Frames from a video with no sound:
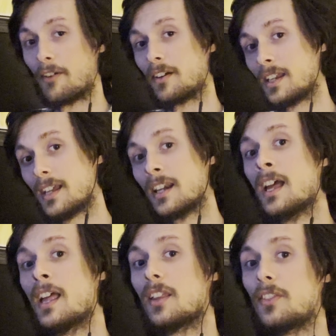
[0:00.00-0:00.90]
Now, again,
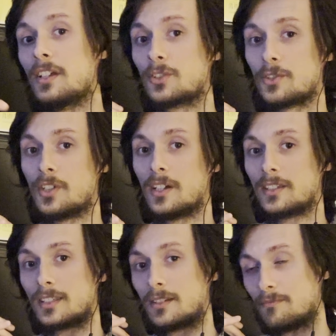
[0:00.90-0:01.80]
these are
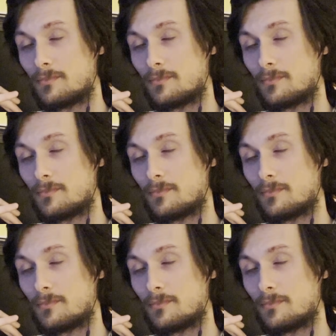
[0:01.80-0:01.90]
just